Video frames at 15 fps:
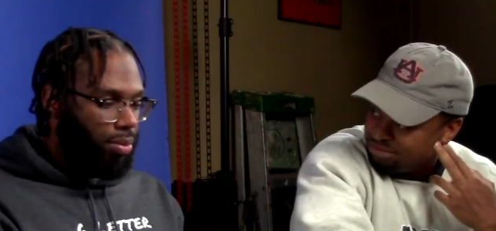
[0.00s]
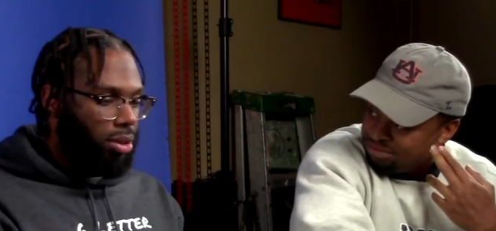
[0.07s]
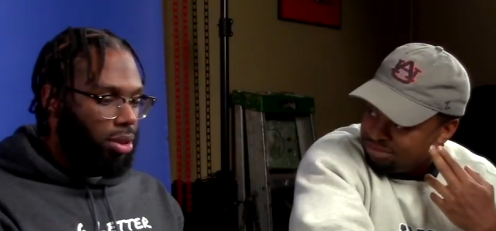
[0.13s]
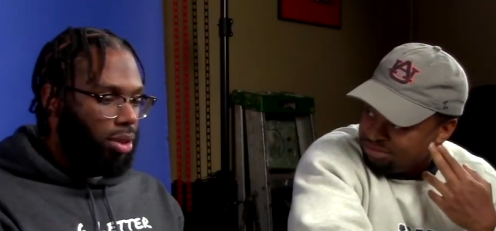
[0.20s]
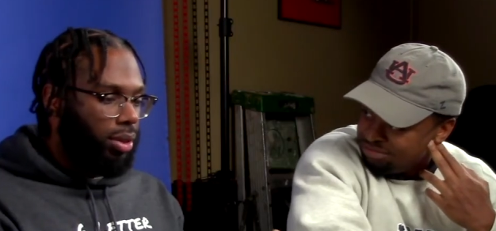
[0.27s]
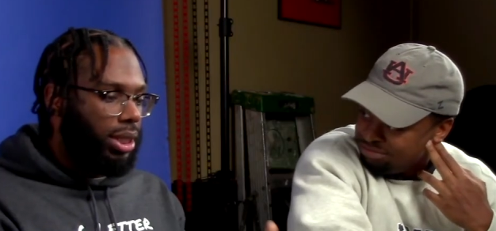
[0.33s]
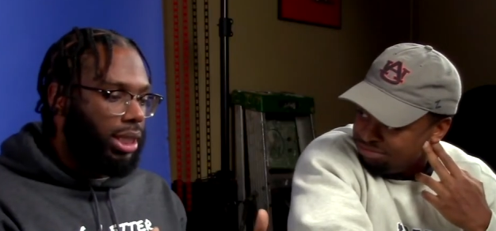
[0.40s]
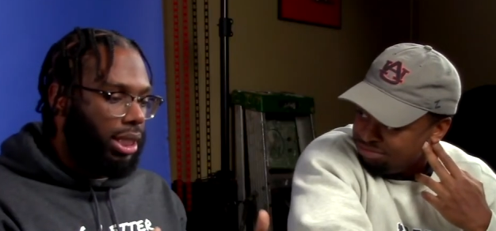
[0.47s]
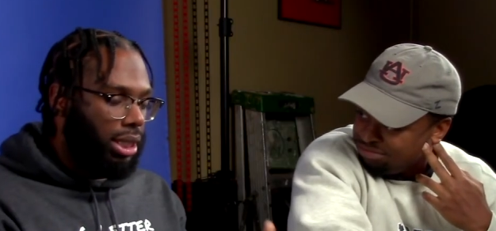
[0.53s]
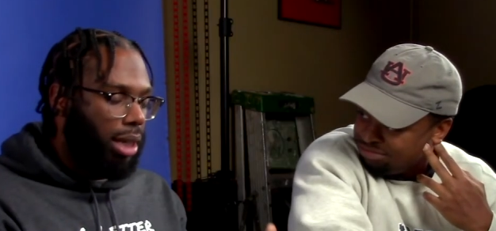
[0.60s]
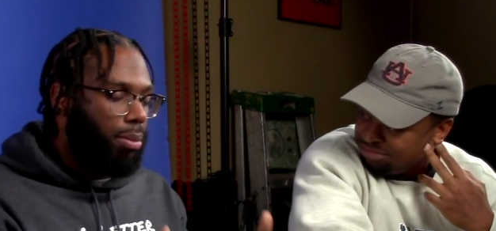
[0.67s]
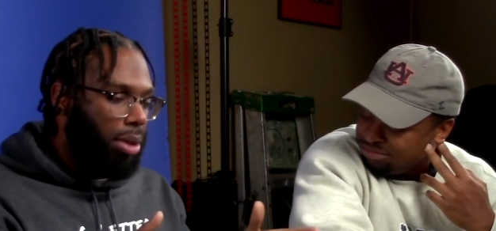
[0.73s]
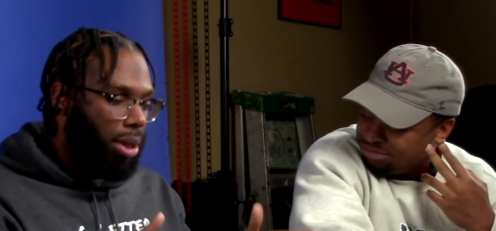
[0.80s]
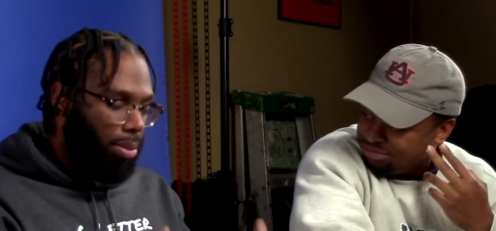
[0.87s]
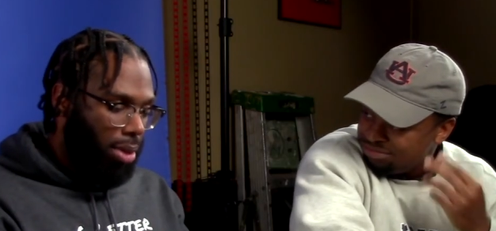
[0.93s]
Speaker 1: the reason I say
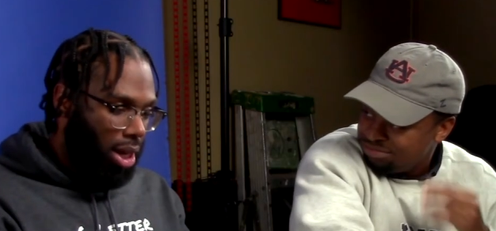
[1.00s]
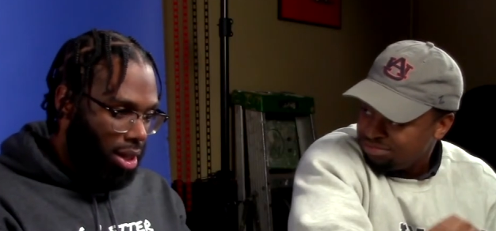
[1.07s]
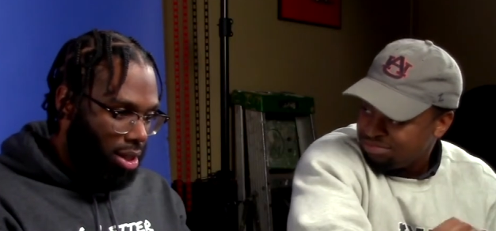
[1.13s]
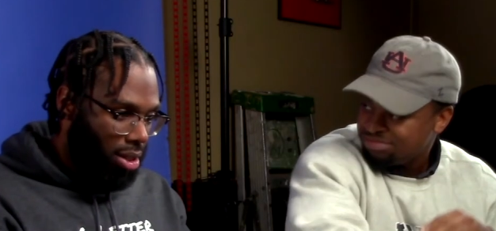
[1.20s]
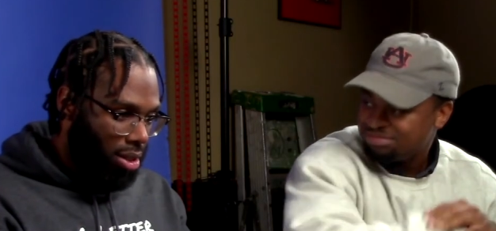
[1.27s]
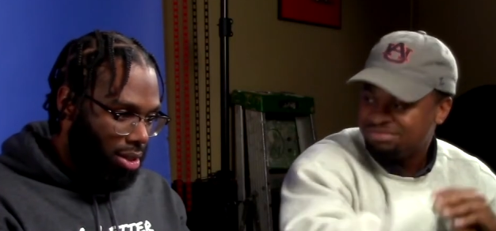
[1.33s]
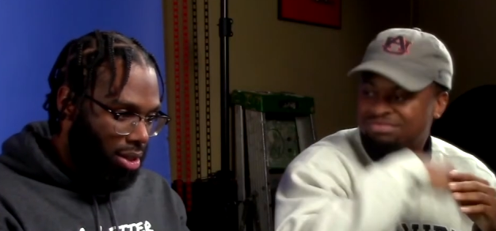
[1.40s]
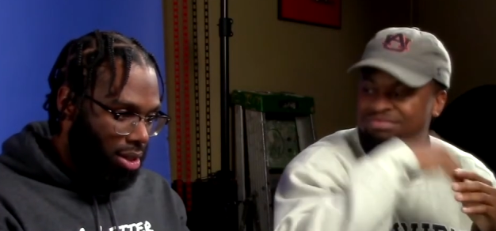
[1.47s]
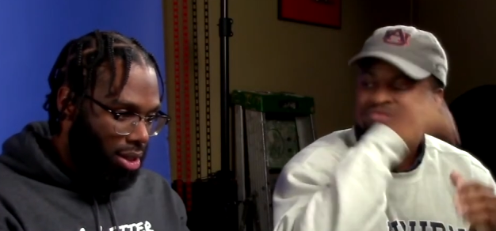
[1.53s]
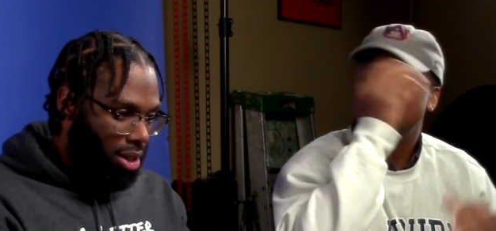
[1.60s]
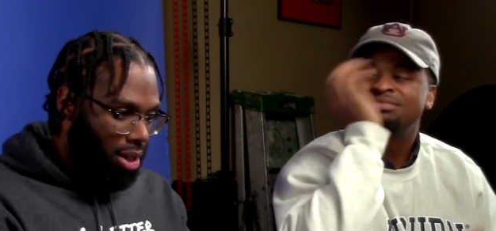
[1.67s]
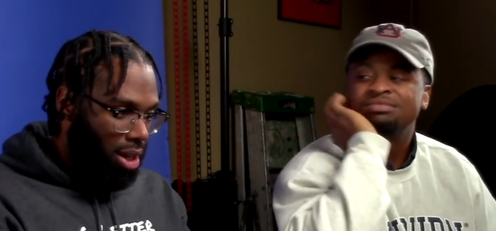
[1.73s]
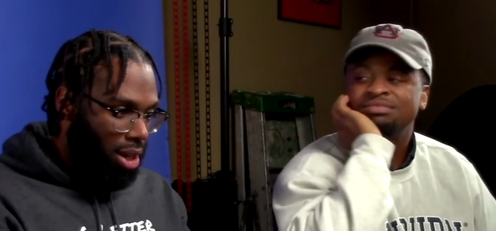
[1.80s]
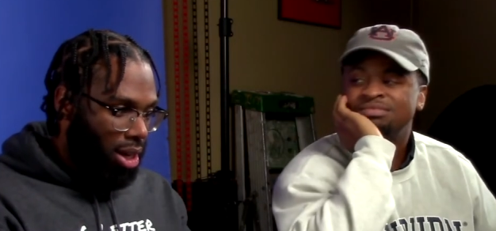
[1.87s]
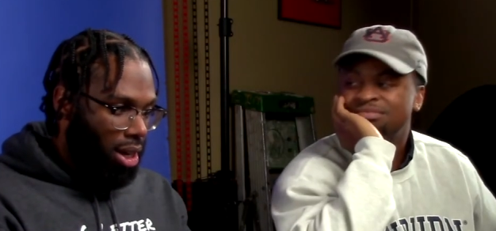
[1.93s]
PBS
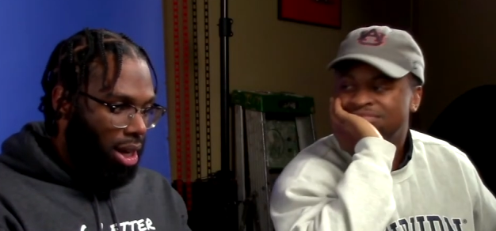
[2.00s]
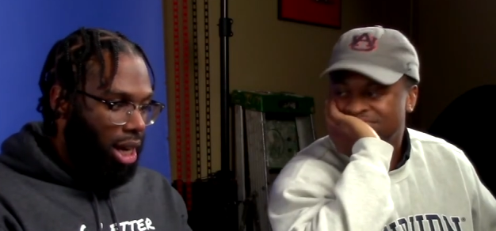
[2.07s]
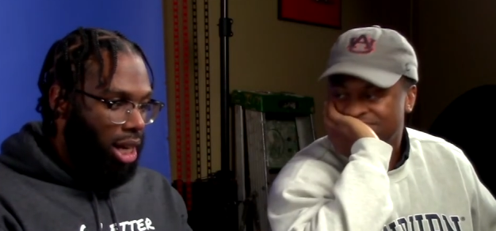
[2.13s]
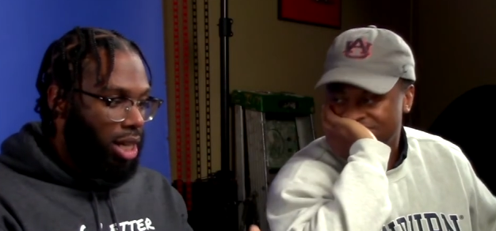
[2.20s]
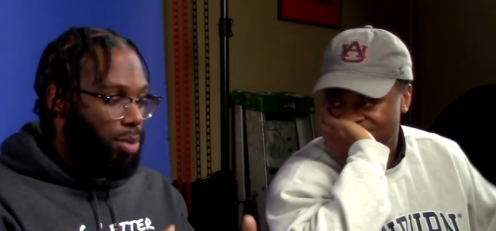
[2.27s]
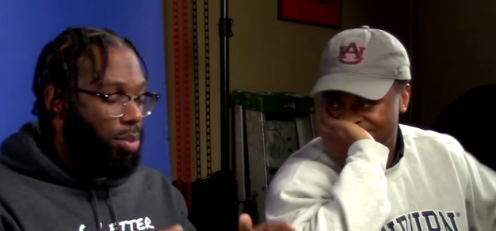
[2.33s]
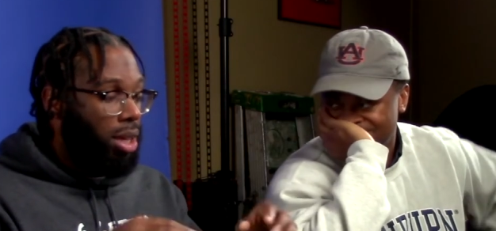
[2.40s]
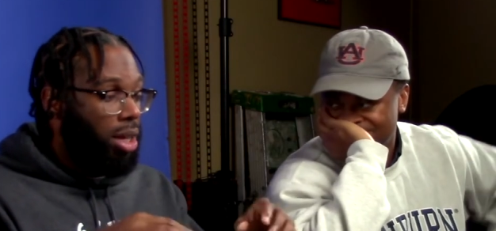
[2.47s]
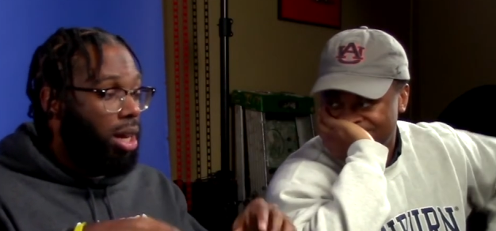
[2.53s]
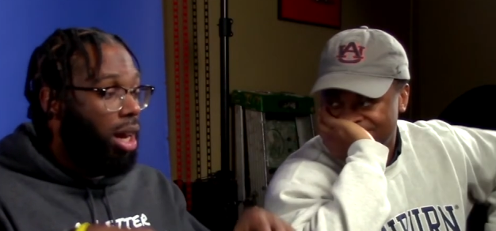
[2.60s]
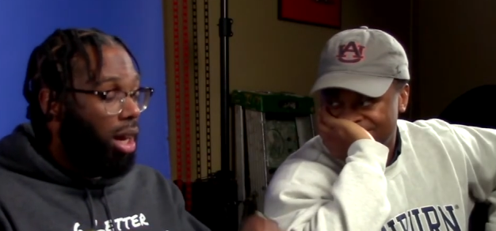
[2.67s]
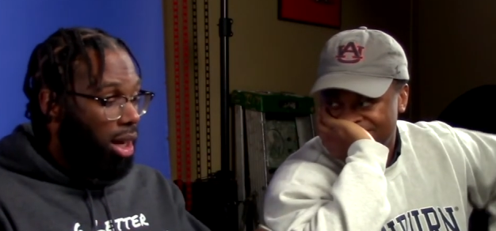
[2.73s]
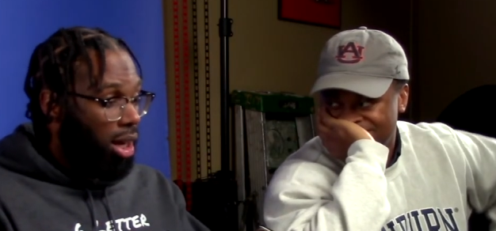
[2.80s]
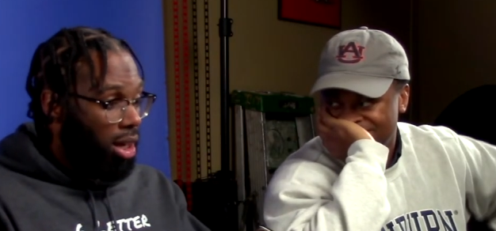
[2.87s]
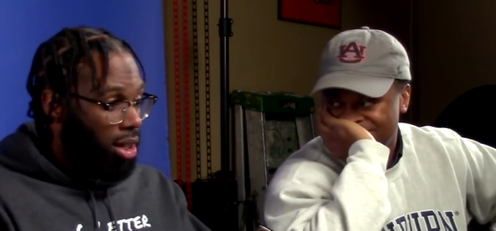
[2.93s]
mm-hmm. is
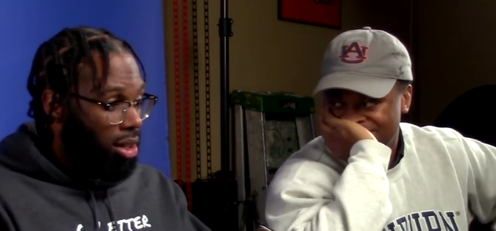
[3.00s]
because not